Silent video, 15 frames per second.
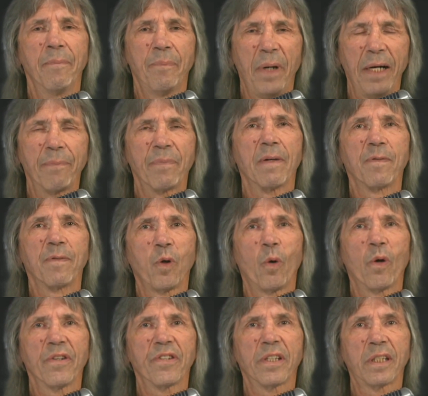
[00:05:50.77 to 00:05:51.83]
But
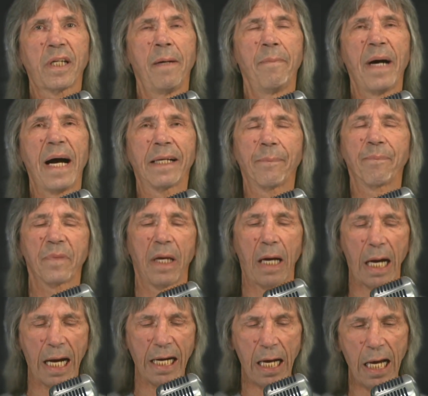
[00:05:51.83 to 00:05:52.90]
Florida's going to come back.
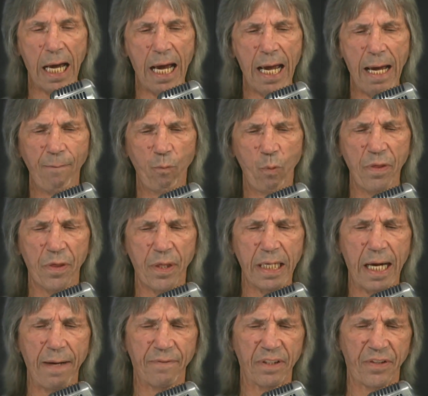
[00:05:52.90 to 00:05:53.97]
I have one thing I
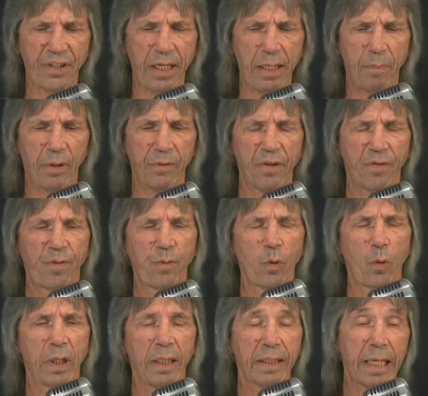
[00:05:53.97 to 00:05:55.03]
have to say about this
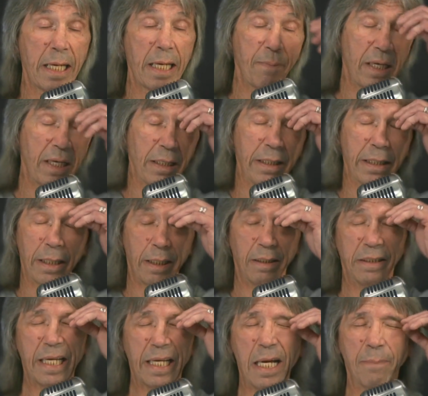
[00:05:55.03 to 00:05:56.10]
Florida game
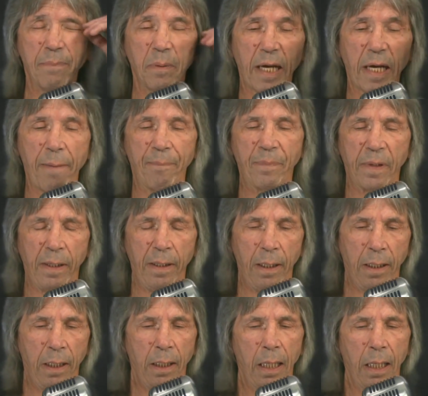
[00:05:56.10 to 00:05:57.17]
and Tampa game.
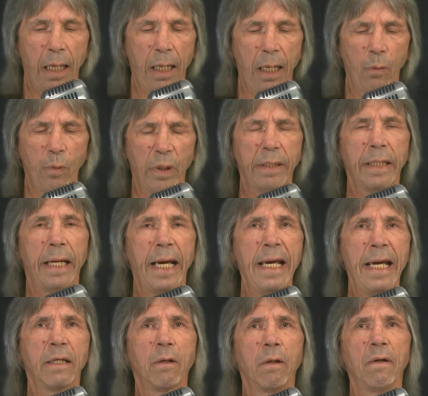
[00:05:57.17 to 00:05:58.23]
When
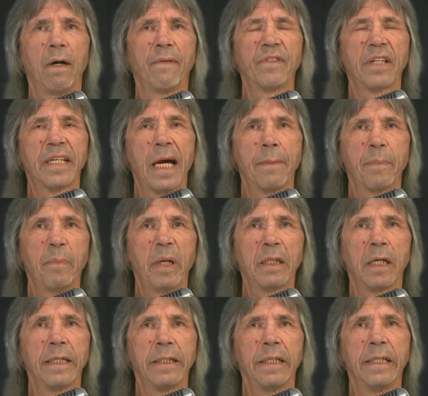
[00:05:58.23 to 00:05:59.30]
Hagel of the Tampa Bay
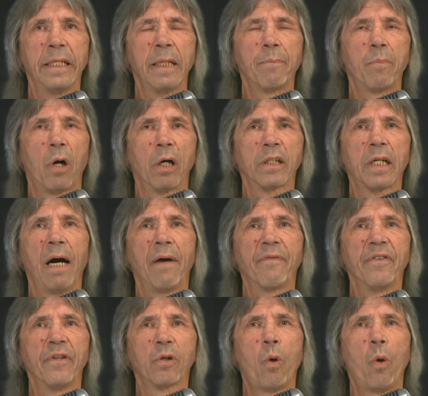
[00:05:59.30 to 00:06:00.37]
Lightning hit Barkov
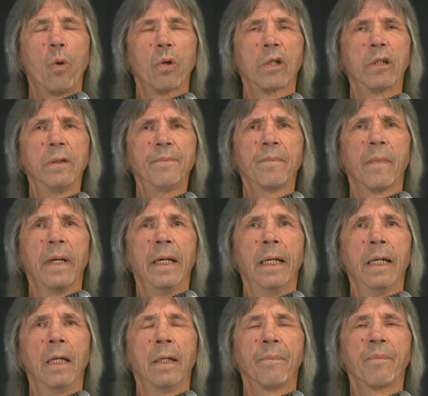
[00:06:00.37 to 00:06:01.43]
in the corner,
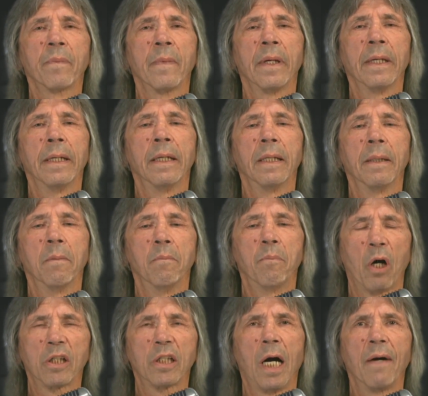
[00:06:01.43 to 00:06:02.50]

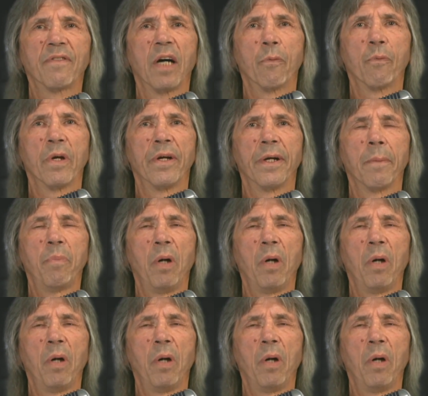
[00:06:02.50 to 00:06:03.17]
Barkov got rid of the